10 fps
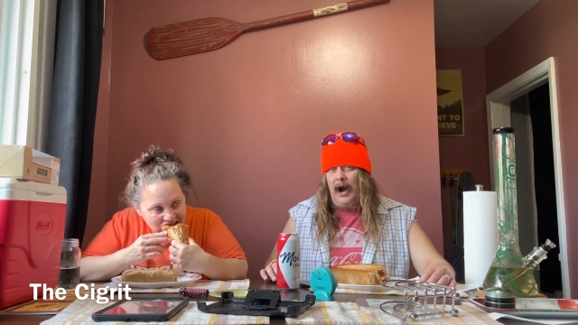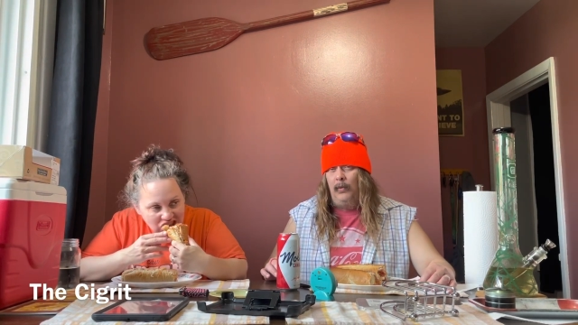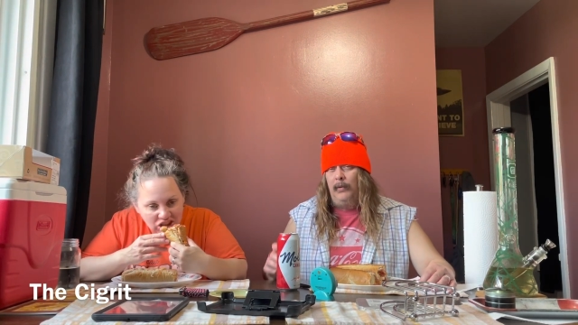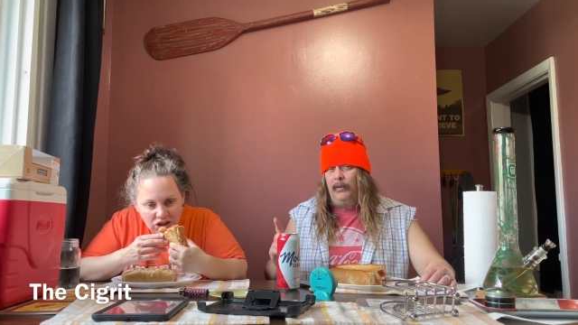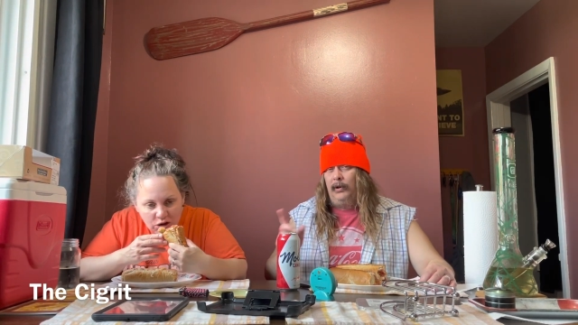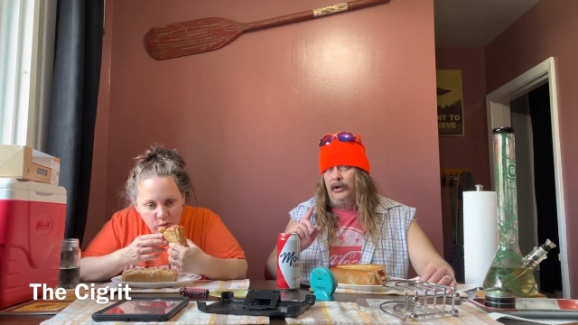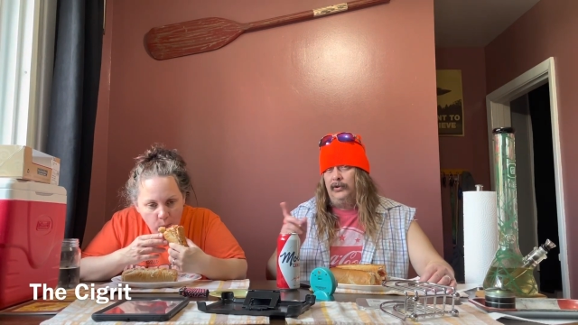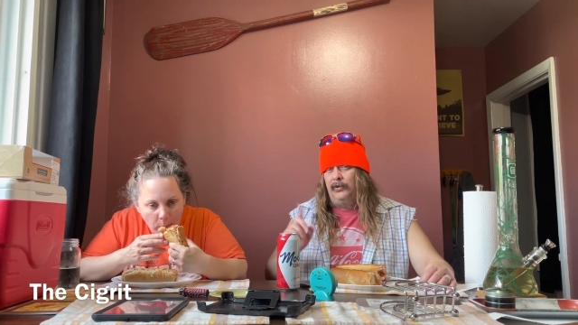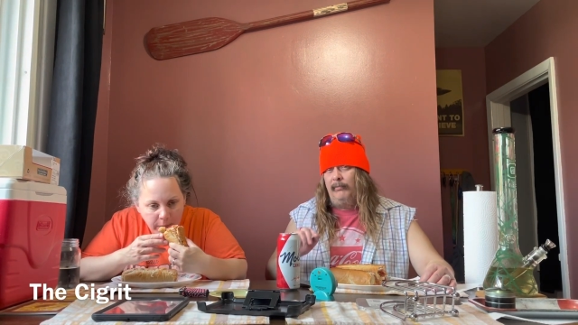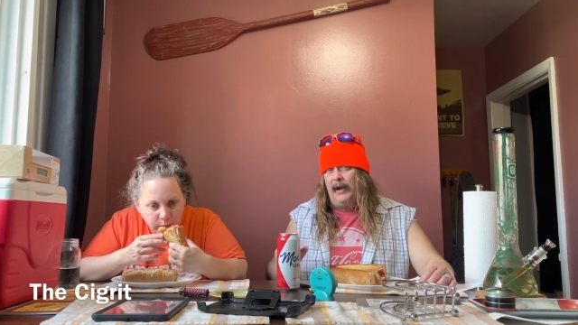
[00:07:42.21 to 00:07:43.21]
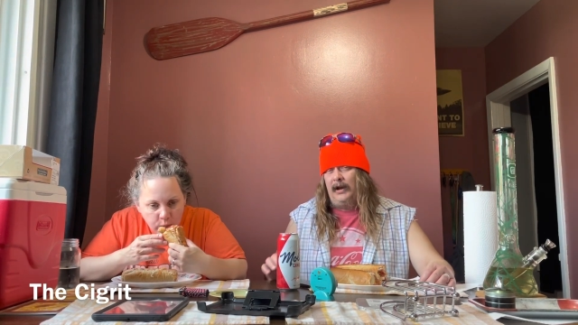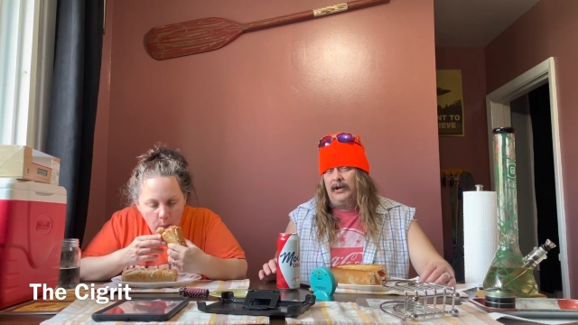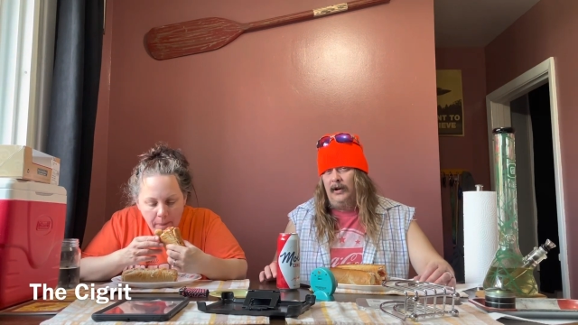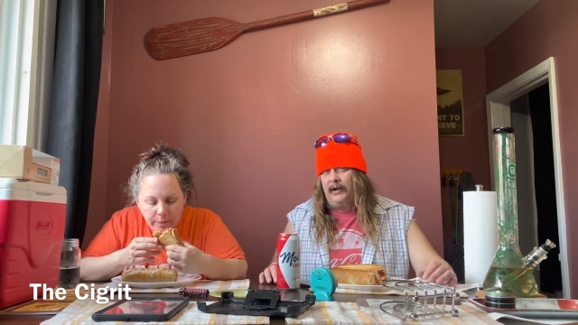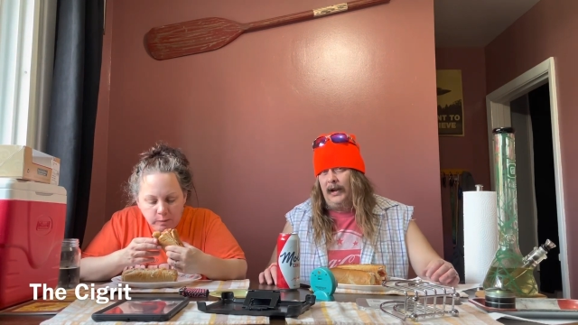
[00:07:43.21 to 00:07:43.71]
Speaker 1: we were going to do the
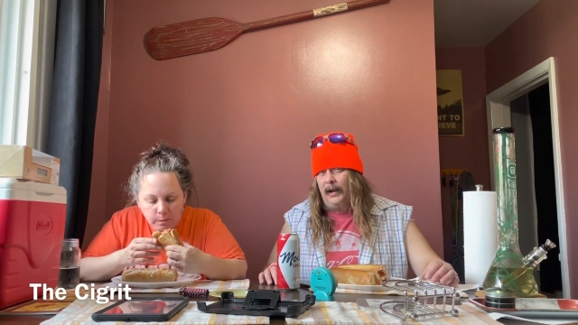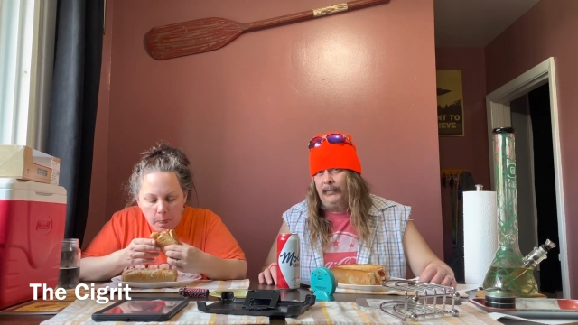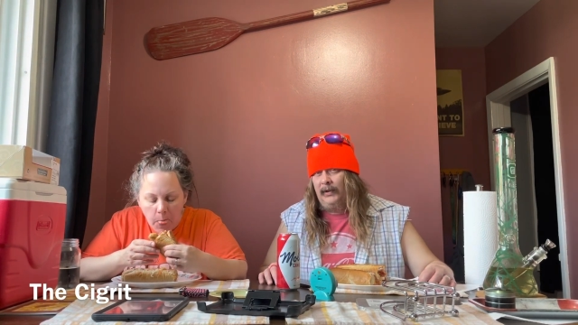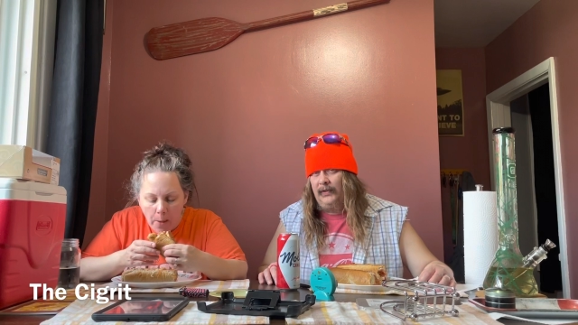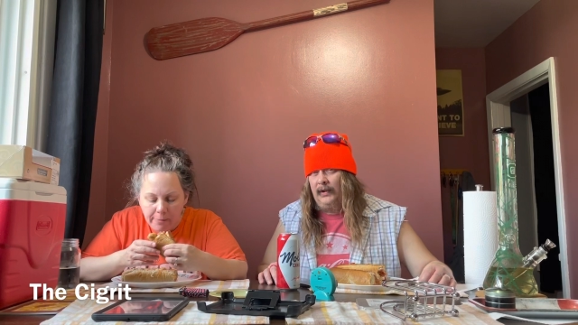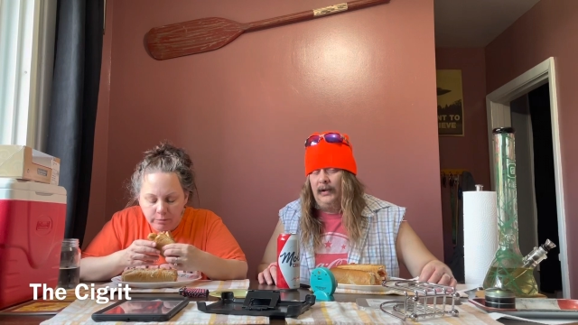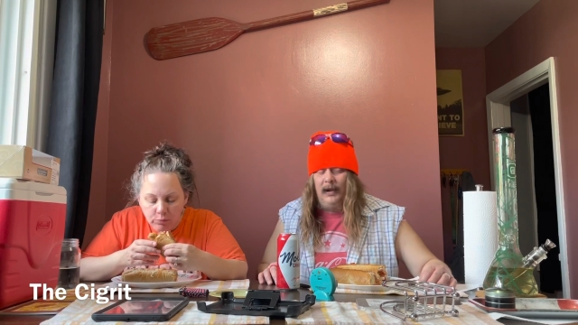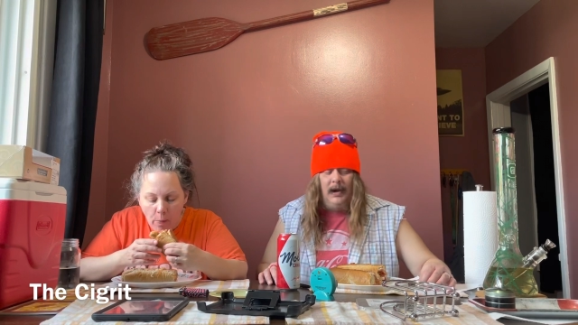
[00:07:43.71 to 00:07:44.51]
backyard camping thing.